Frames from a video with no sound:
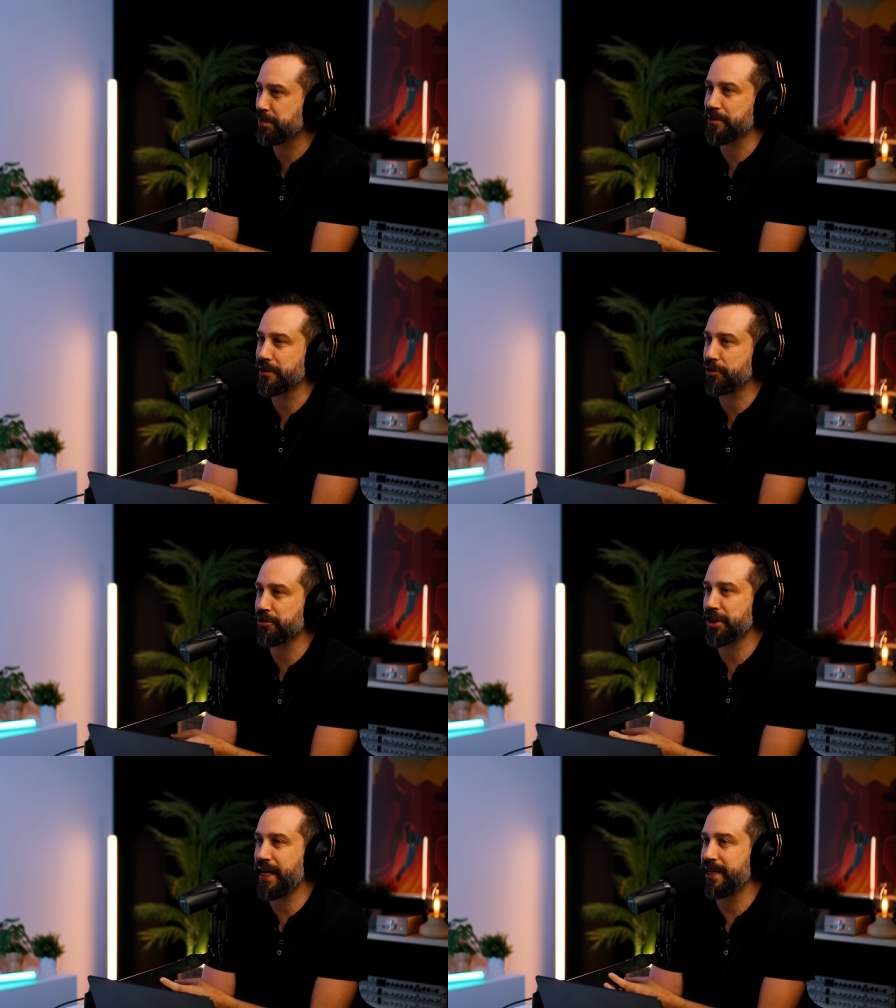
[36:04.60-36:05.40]

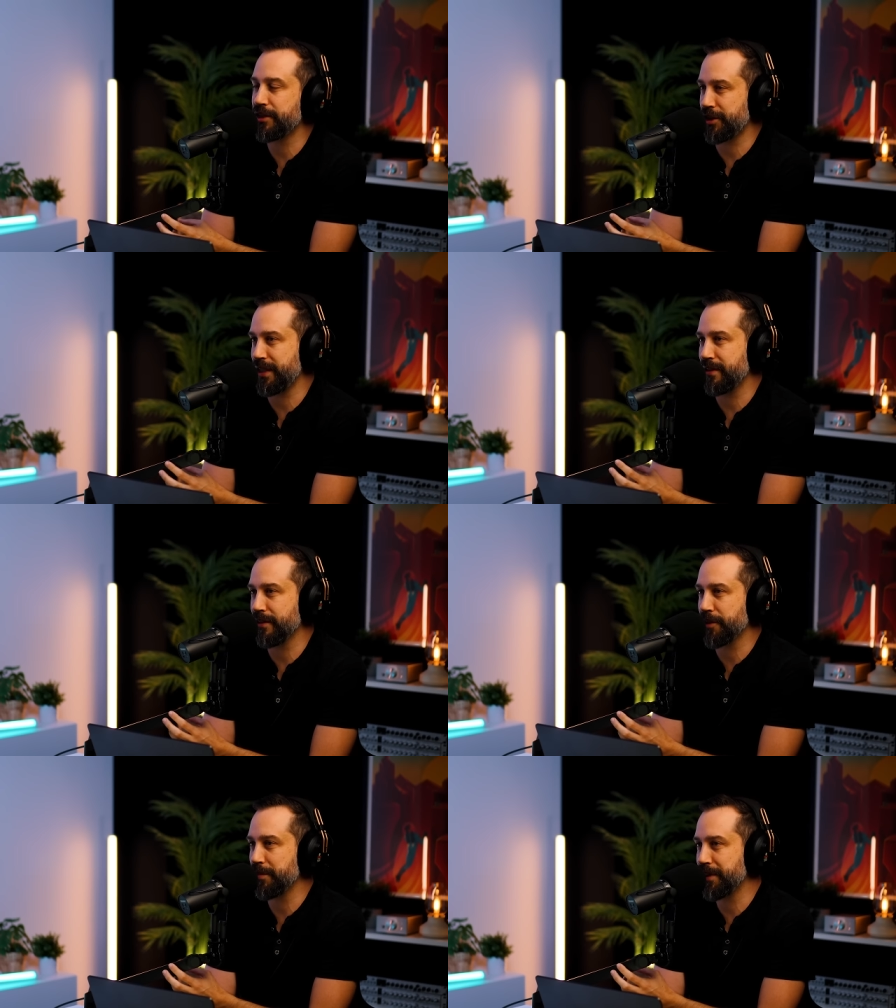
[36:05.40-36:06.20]
spiritual change in
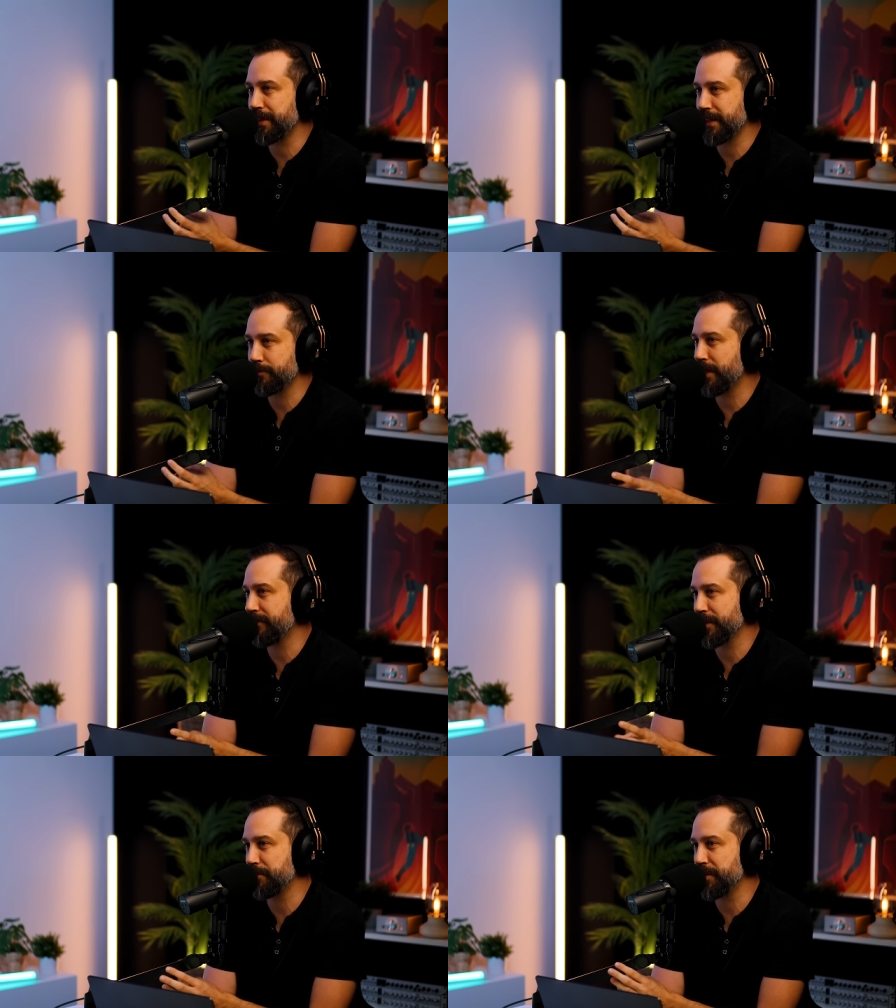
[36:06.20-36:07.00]
the community,
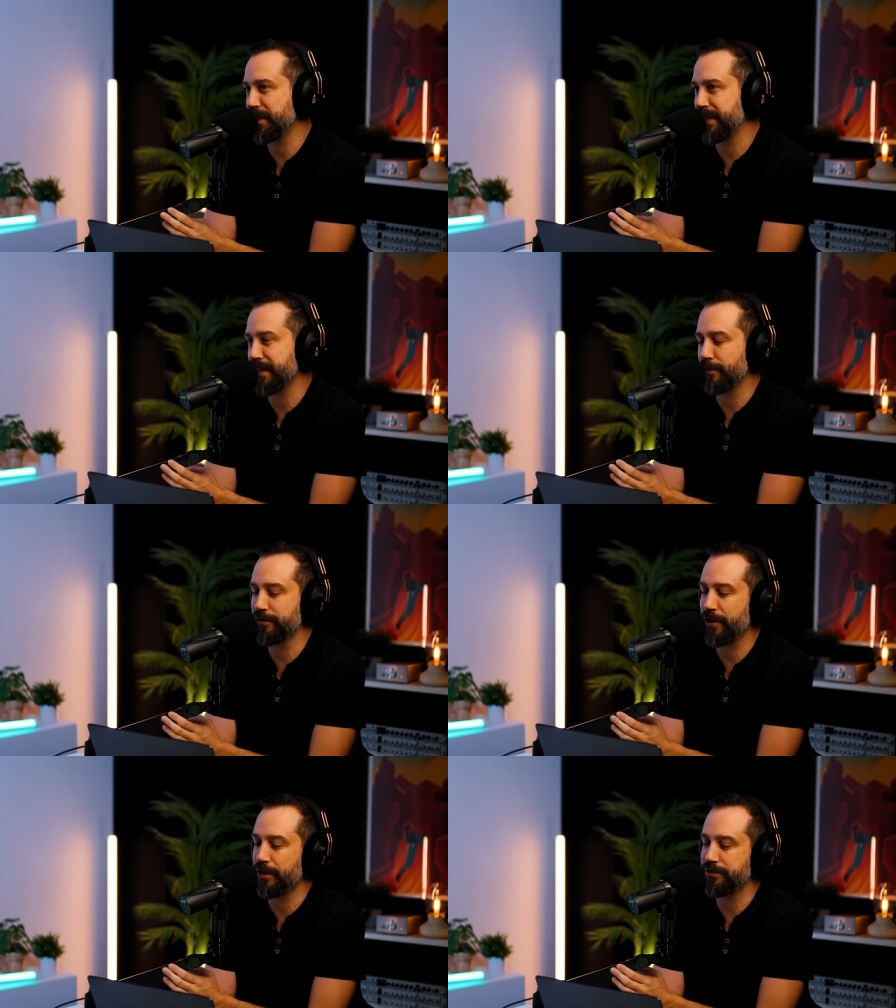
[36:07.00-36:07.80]
whatever community they're
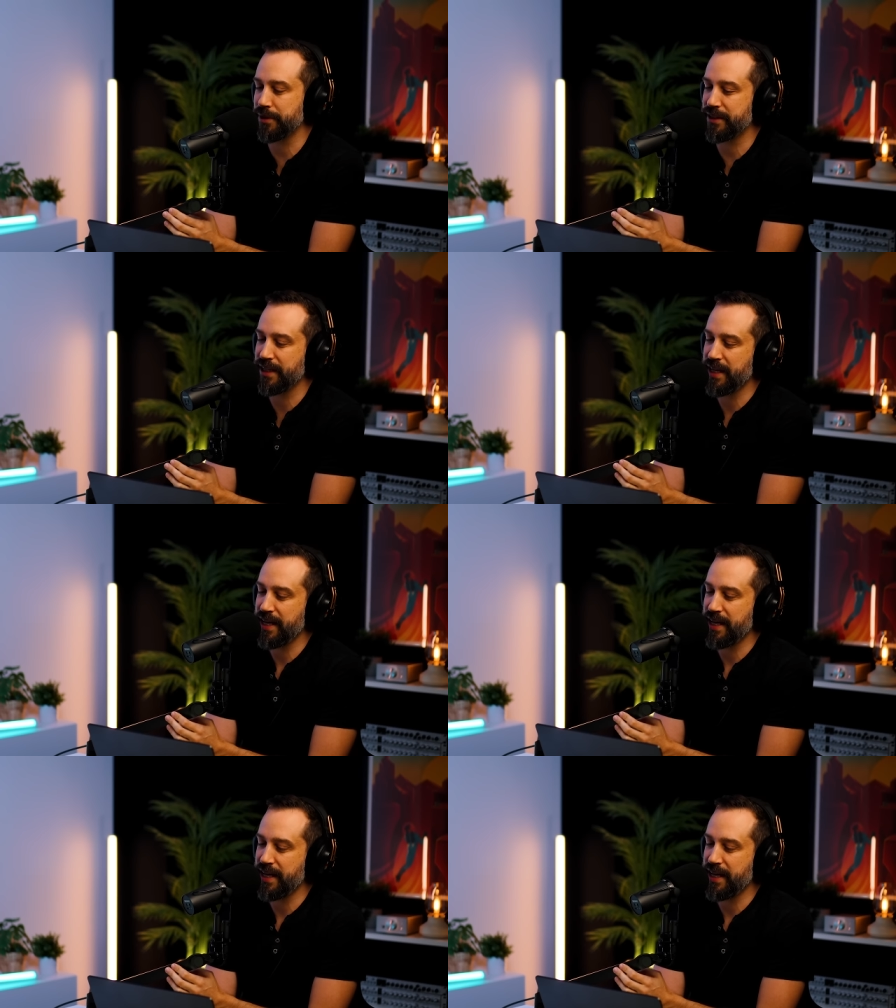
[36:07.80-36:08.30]
involved with,